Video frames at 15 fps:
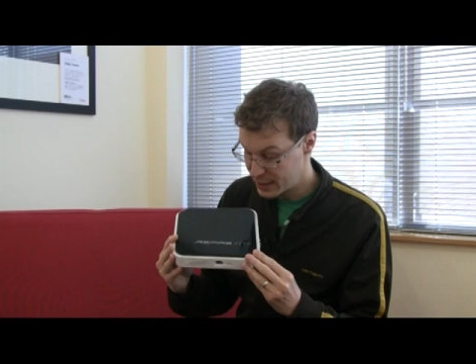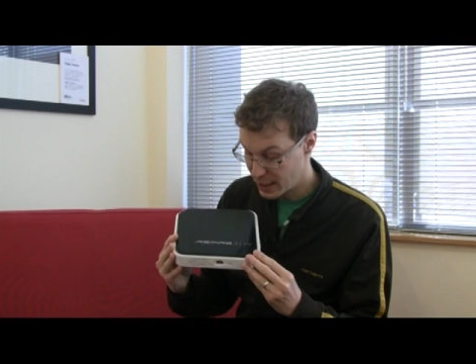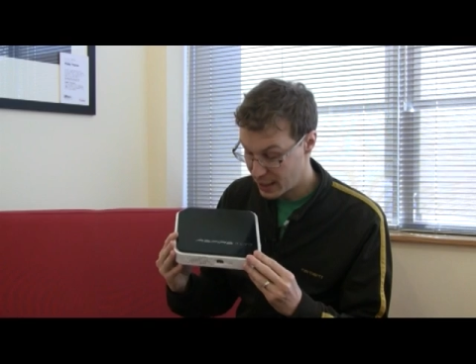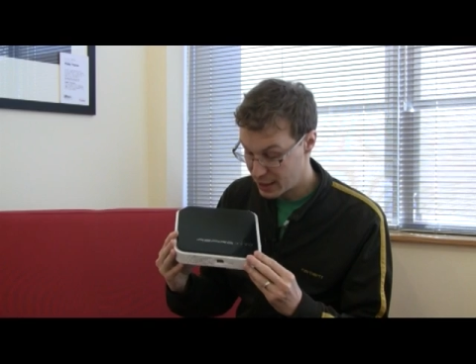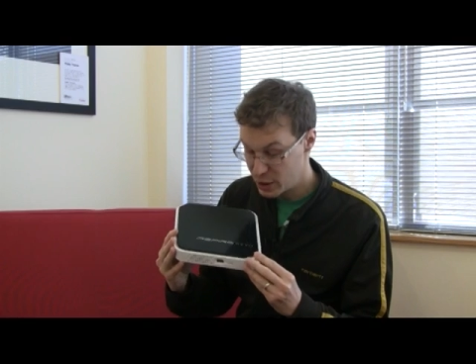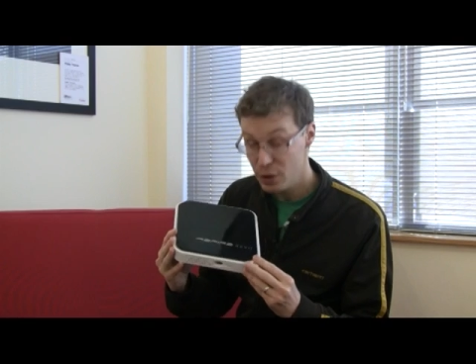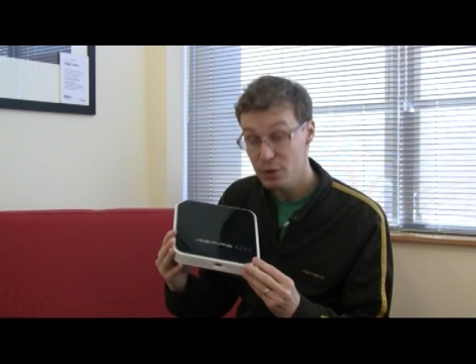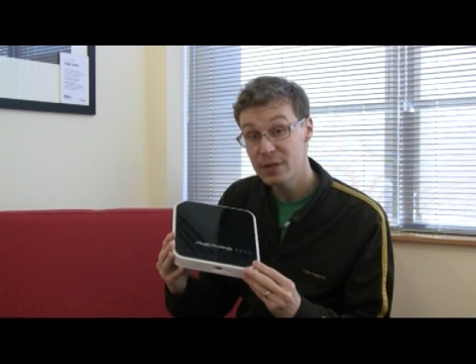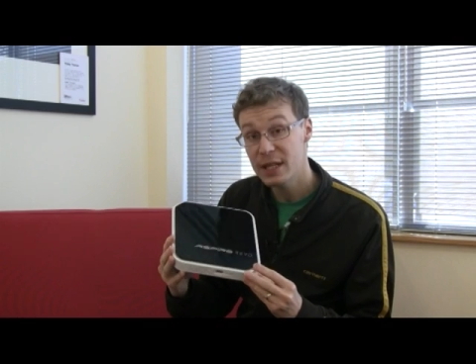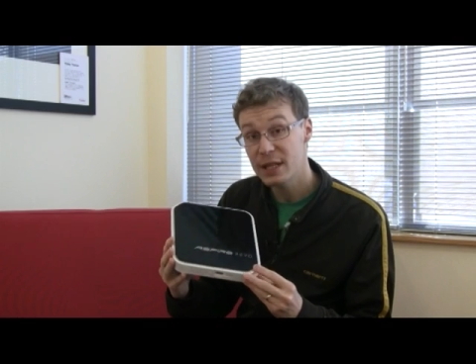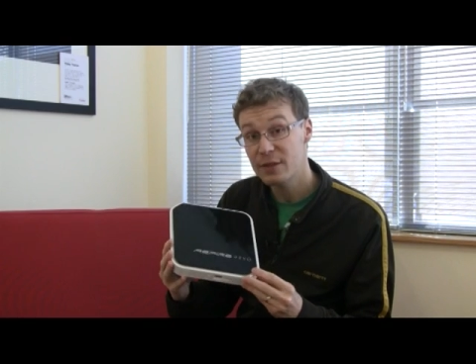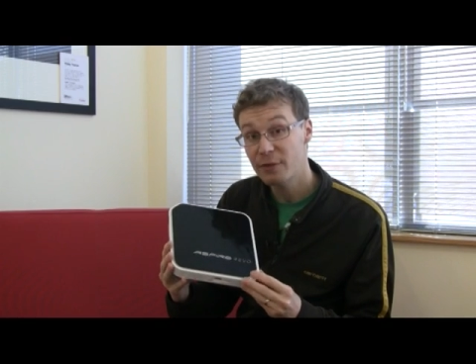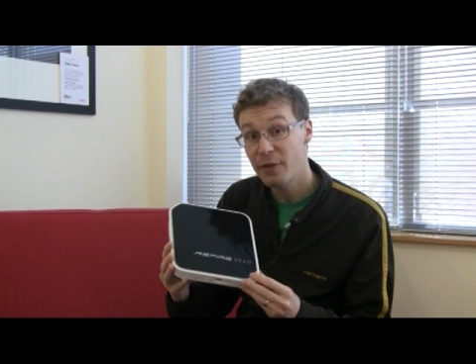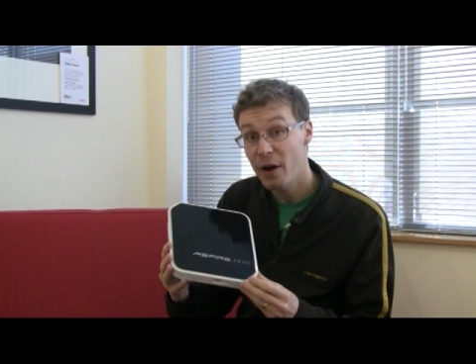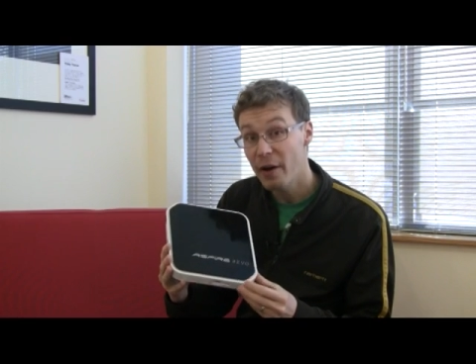
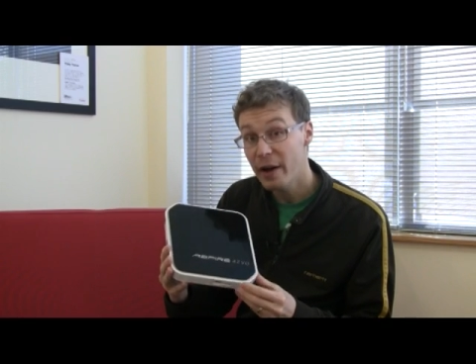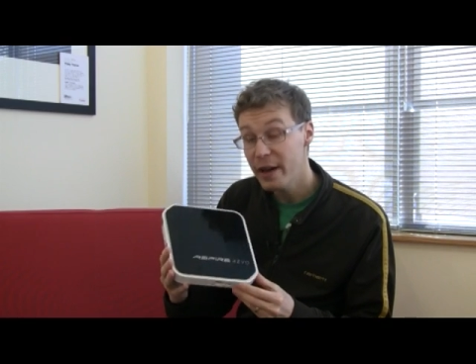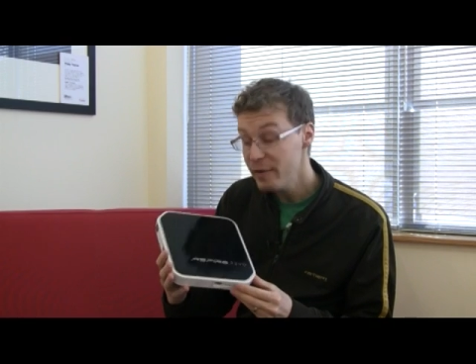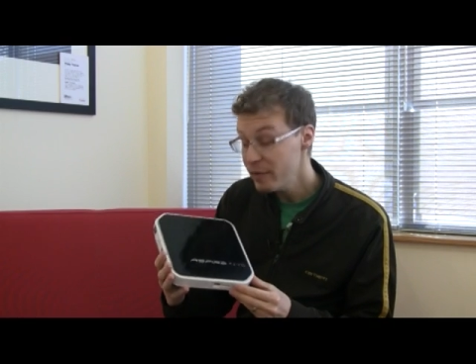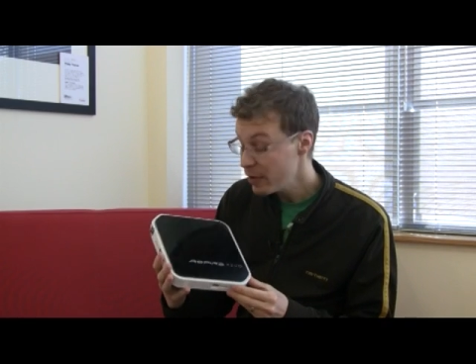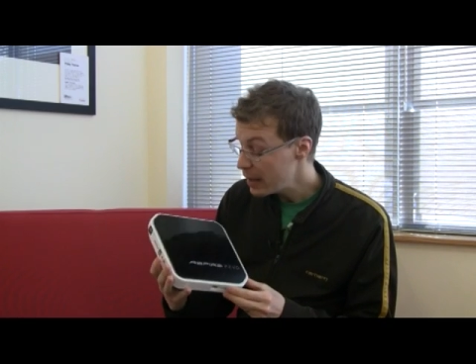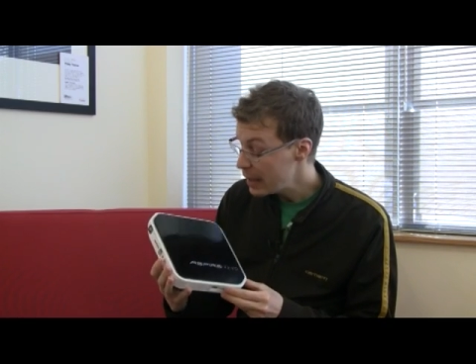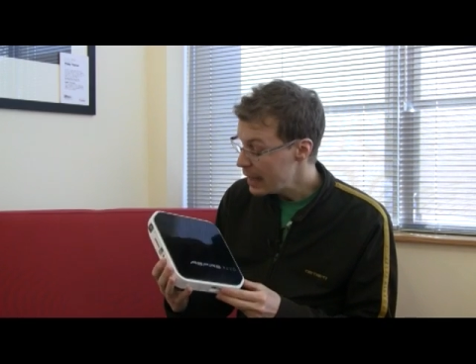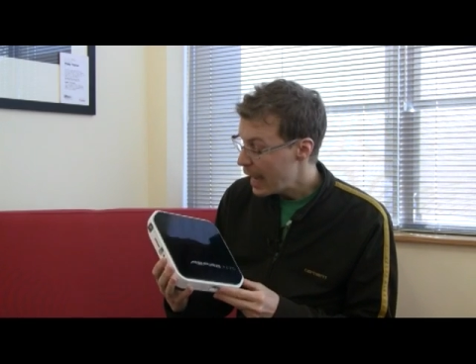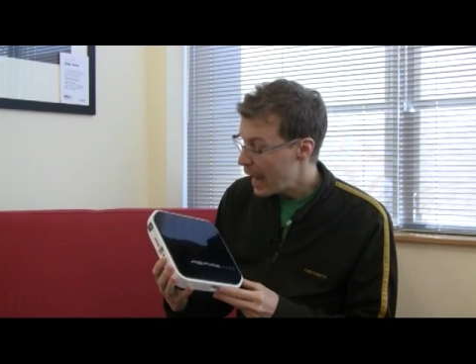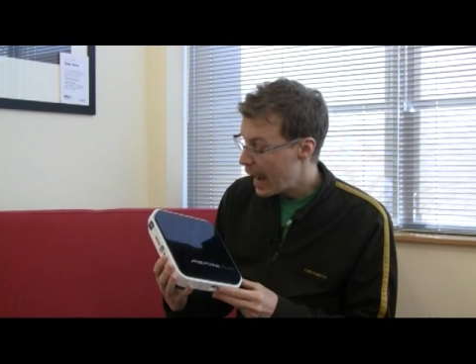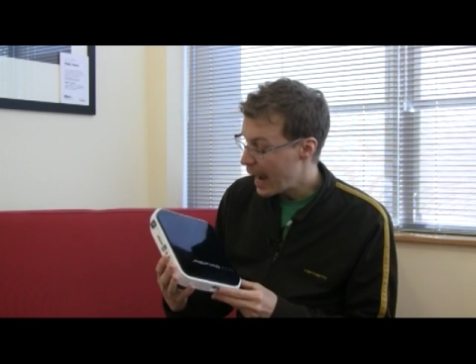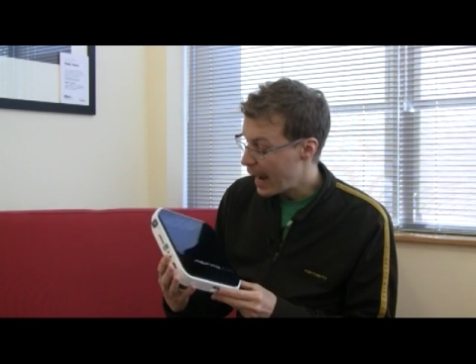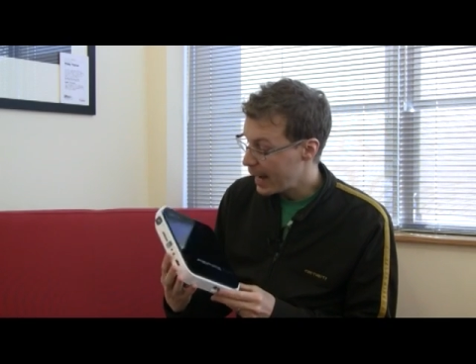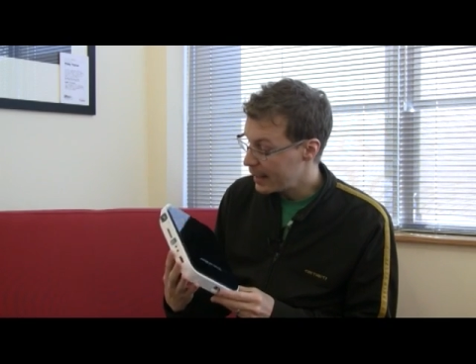265,
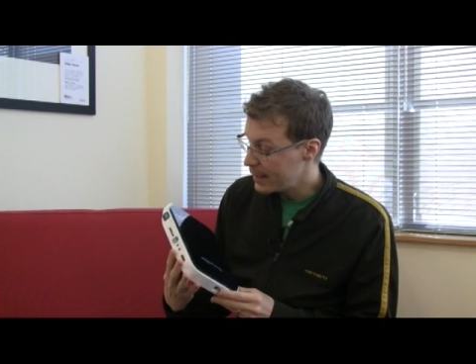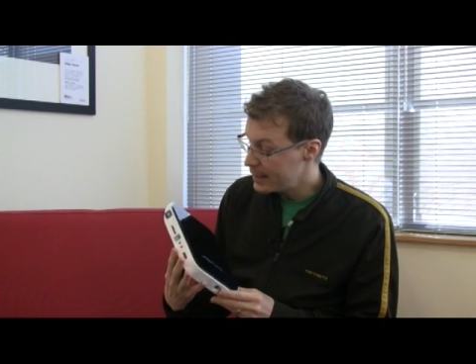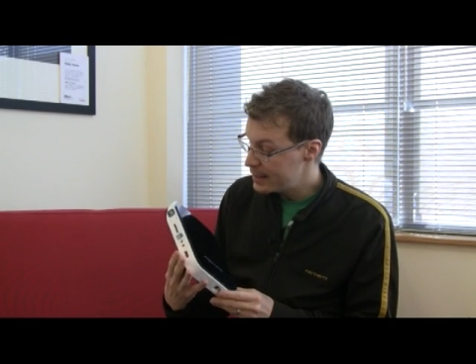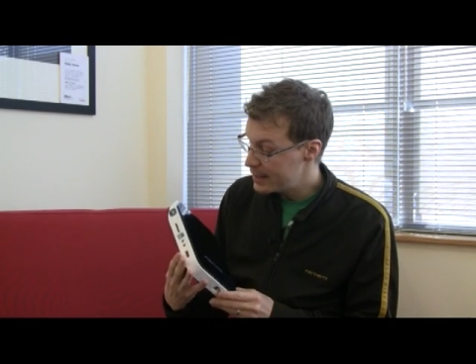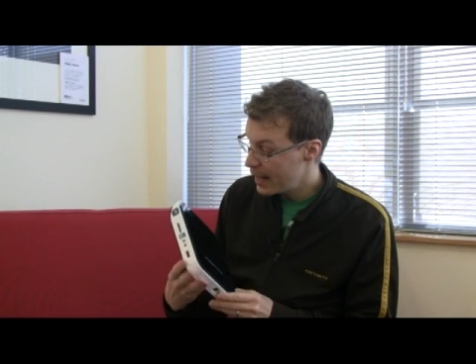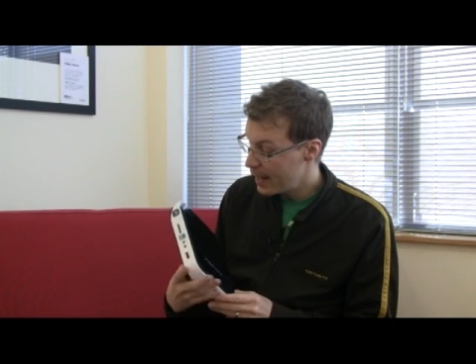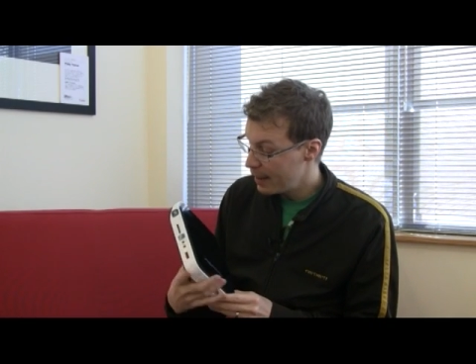and